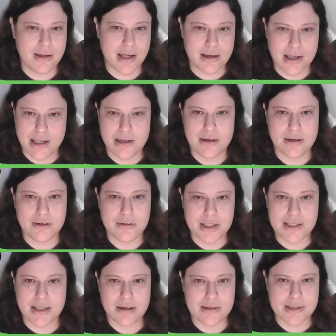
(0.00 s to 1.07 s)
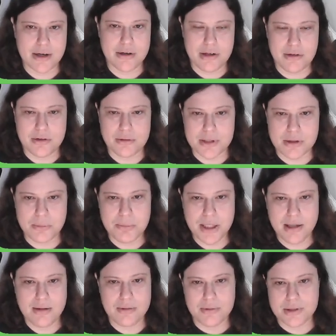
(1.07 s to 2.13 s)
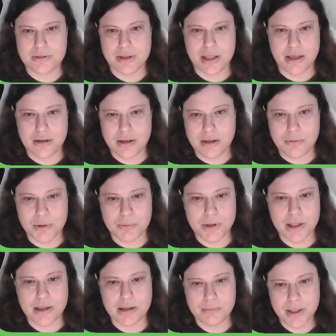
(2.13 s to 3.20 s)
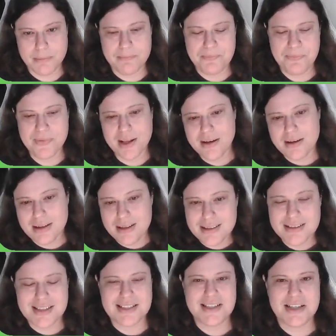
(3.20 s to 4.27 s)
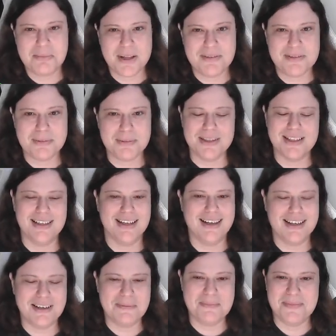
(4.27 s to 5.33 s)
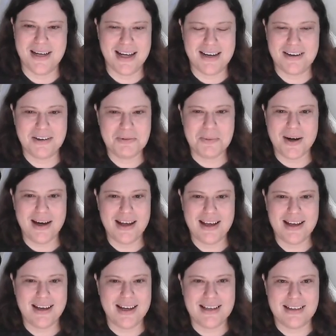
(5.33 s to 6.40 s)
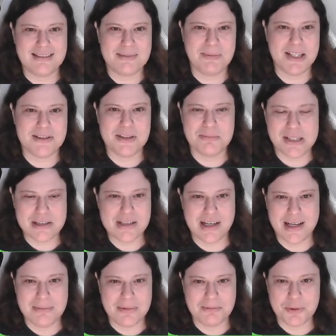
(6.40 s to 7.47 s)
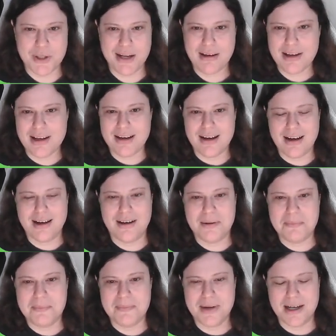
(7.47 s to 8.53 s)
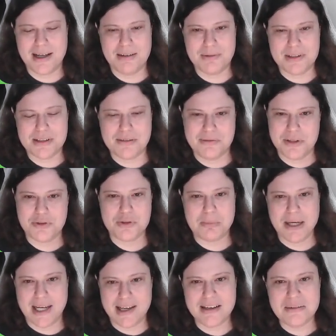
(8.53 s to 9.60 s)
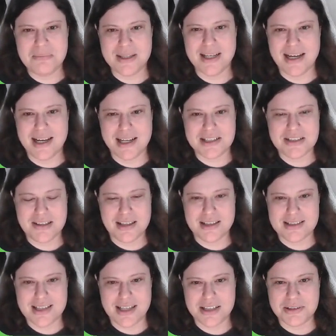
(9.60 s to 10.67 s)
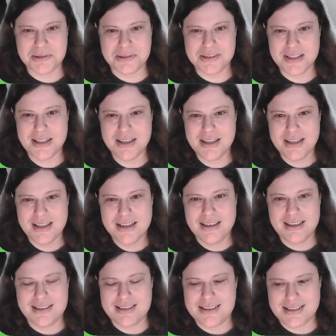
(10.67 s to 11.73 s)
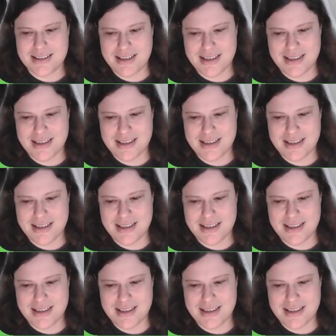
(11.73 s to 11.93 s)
that kind of narrowed it down because I already knew there was no P. There was only one word it could be. That's how you play Fibble. I don't know why I spent so much time avoiding it. I was confused by it, but I actually think it's kind of cool. It's